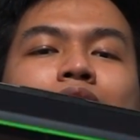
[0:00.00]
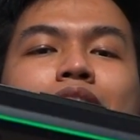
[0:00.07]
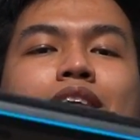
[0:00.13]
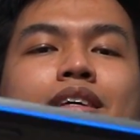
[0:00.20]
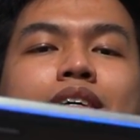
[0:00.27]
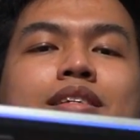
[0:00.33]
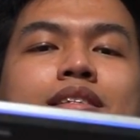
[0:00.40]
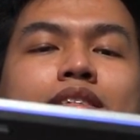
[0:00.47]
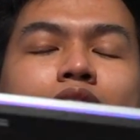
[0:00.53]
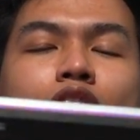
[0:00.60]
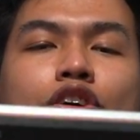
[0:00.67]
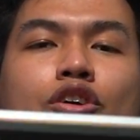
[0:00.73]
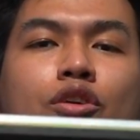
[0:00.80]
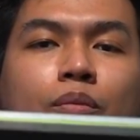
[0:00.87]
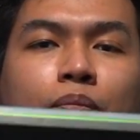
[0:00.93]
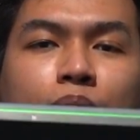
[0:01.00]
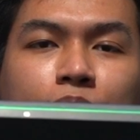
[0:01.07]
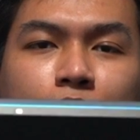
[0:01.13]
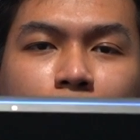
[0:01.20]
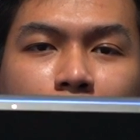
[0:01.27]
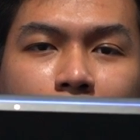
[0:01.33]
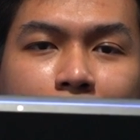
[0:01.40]
this
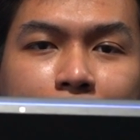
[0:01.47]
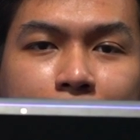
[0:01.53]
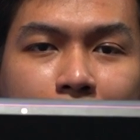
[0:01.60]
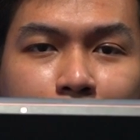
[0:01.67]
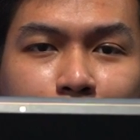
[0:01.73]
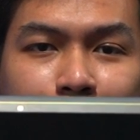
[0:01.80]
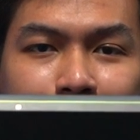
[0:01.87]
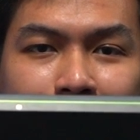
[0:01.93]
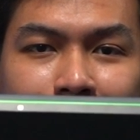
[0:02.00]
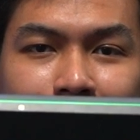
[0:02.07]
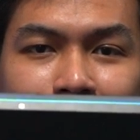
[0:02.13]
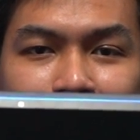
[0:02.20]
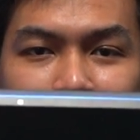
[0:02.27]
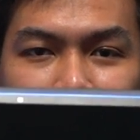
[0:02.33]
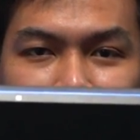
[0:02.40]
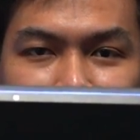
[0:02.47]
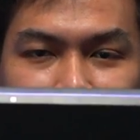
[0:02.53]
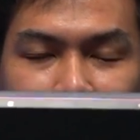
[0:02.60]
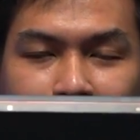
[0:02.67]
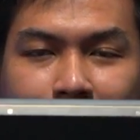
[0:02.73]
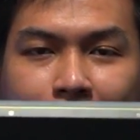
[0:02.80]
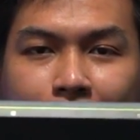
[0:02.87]
environmental
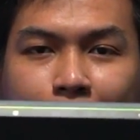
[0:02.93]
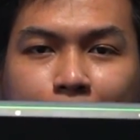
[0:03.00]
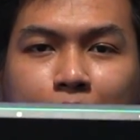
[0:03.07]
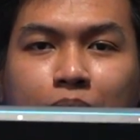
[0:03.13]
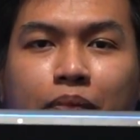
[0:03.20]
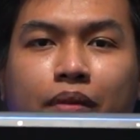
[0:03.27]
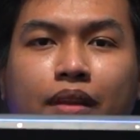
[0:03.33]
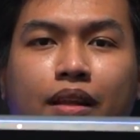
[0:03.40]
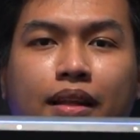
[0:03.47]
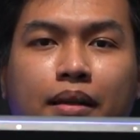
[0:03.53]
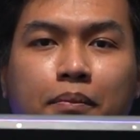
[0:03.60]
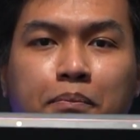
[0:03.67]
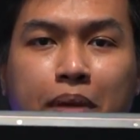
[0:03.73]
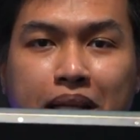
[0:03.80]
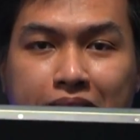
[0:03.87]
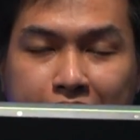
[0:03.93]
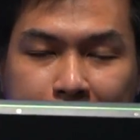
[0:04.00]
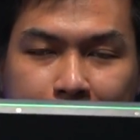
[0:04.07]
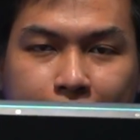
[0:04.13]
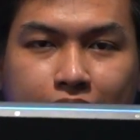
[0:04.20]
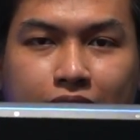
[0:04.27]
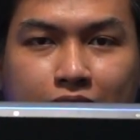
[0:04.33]
lighting
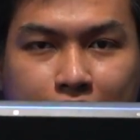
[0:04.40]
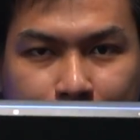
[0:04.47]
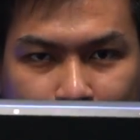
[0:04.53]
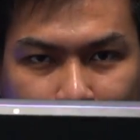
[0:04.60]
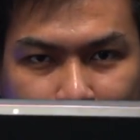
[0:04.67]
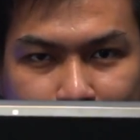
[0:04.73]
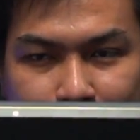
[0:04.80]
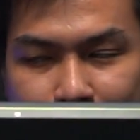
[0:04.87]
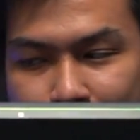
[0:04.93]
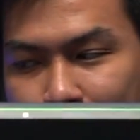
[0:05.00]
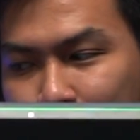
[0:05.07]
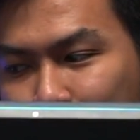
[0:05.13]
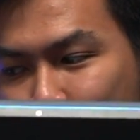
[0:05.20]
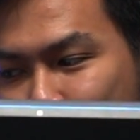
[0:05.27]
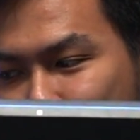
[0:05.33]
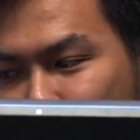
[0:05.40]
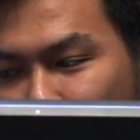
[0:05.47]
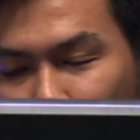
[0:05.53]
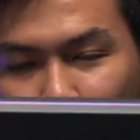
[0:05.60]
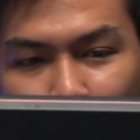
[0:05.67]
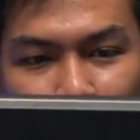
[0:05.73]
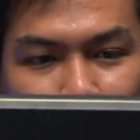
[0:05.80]
beneath the device.
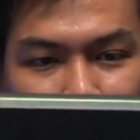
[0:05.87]
So